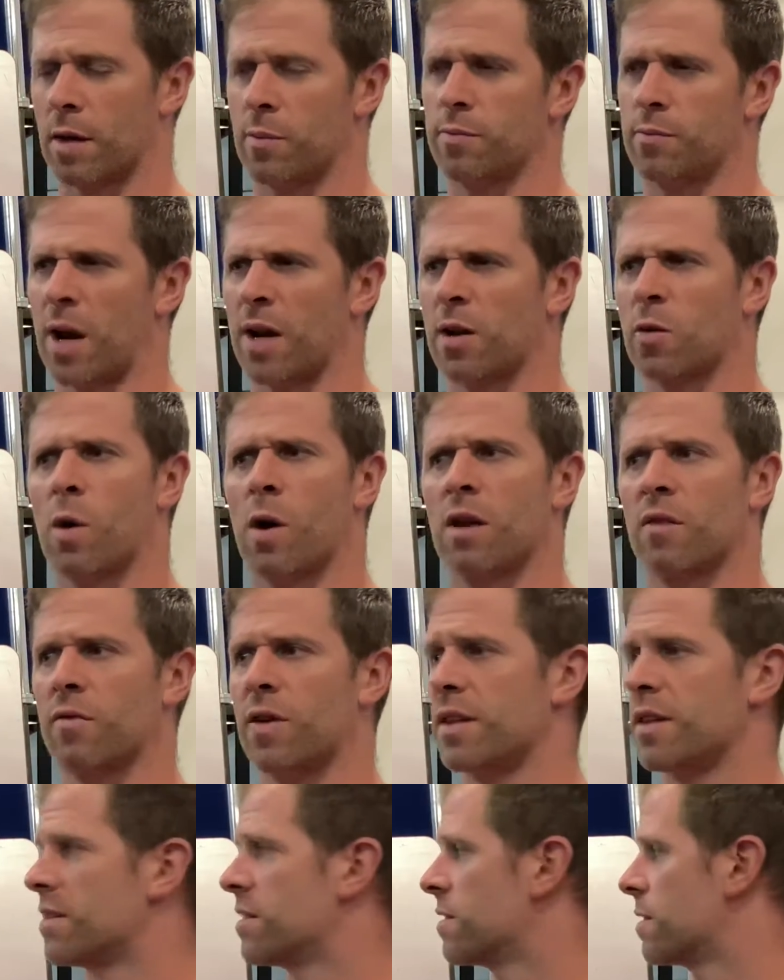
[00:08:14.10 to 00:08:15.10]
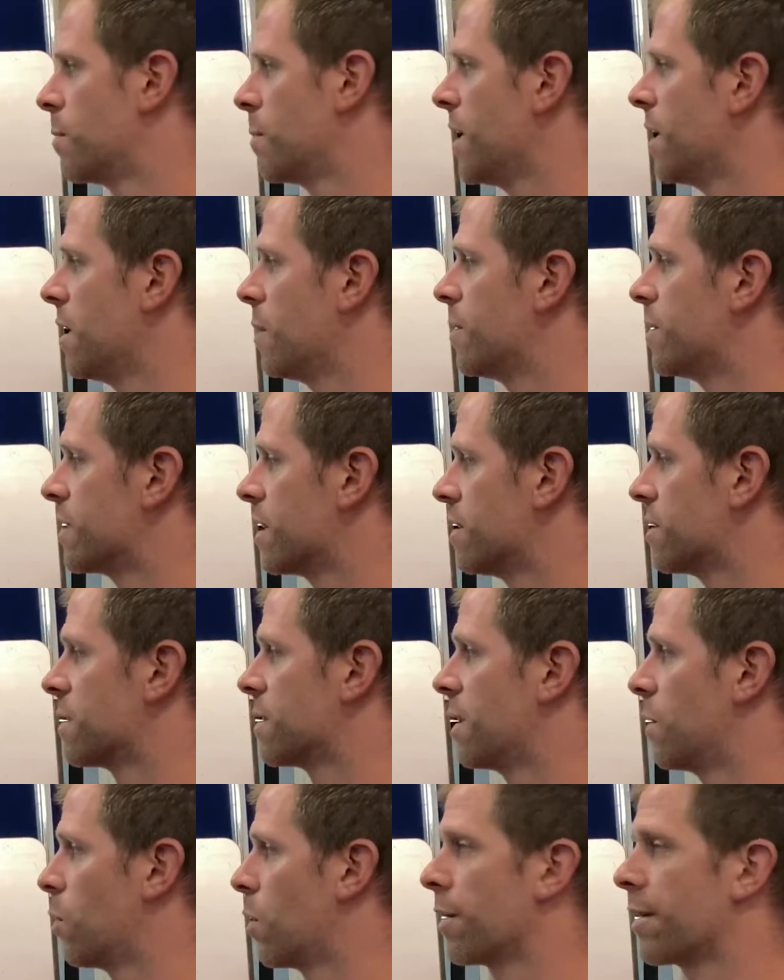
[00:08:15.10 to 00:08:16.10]
I quantify this as a medium
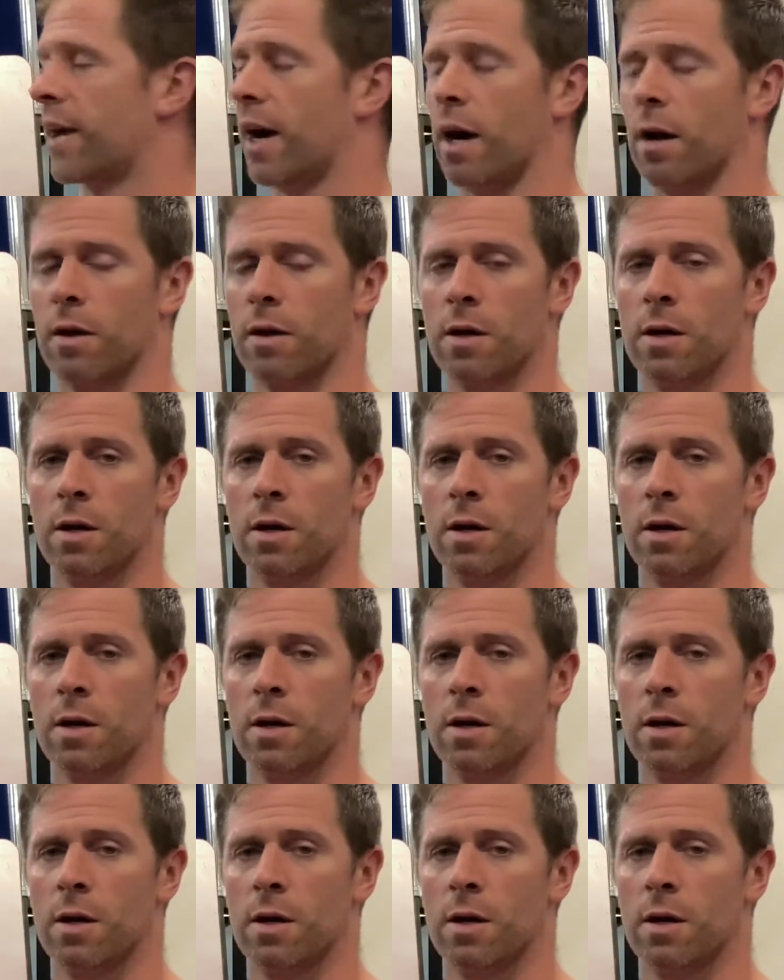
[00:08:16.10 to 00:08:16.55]
intensity workout,